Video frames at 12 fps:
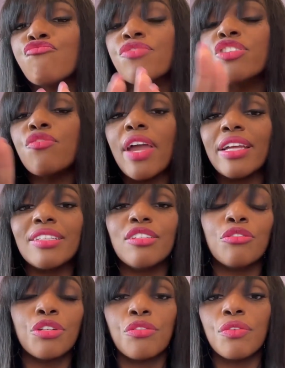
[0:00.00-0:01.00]
redirected her
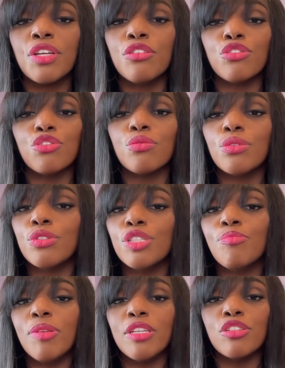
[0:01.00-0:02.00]
career towards
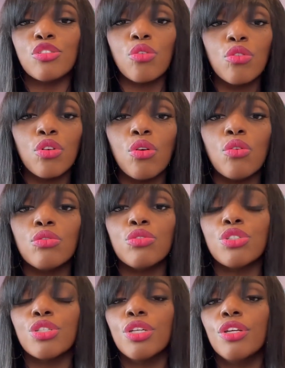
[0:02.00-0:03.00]
being a soul
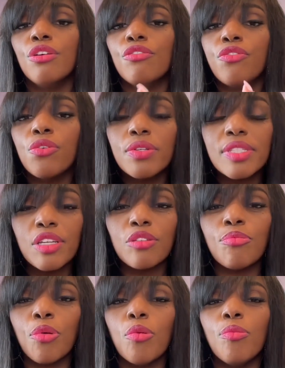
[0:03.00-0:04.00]
coach, focusing on
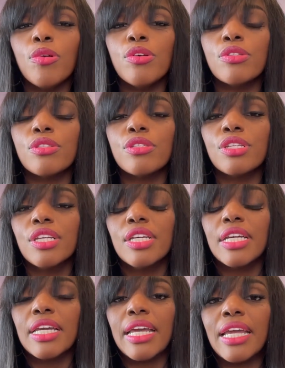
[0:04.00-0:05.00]
purpose.
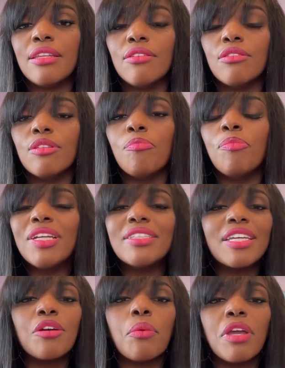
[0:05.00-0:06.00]
And the big
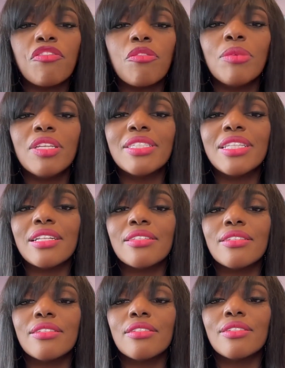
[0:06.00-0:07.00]
takeaway for me is that
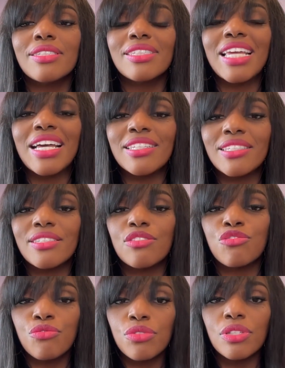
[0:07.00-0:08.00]
success,
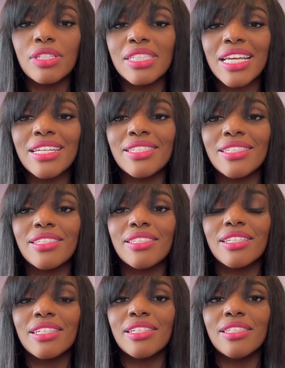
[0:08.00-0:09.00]
true success,
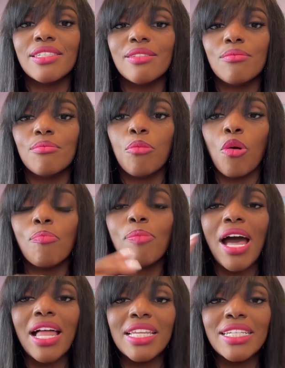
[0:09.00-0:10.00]
is more
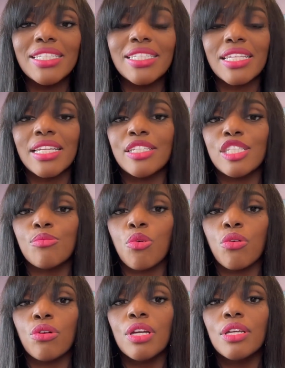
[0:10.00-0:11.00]
balanced and it's
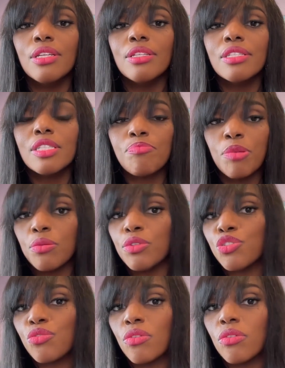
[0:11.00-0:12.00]
more
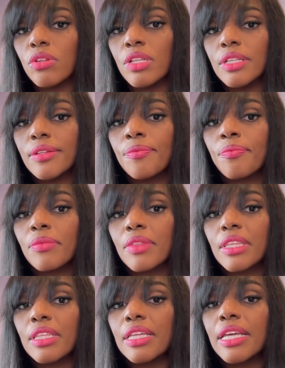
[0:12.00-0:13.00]
spiritual.
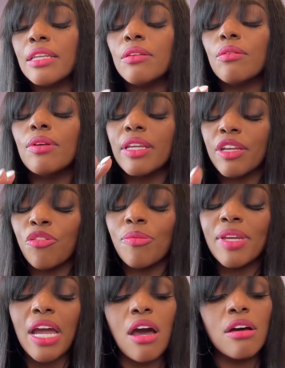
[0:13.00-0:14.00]
And hear
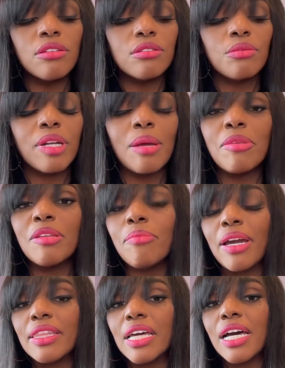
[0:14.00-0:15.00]
me out. What I mean
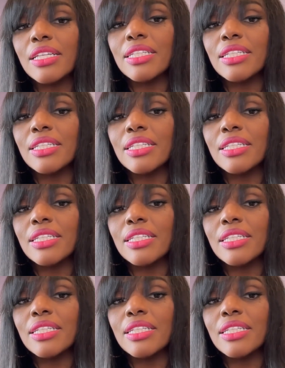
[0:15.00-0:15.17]
by that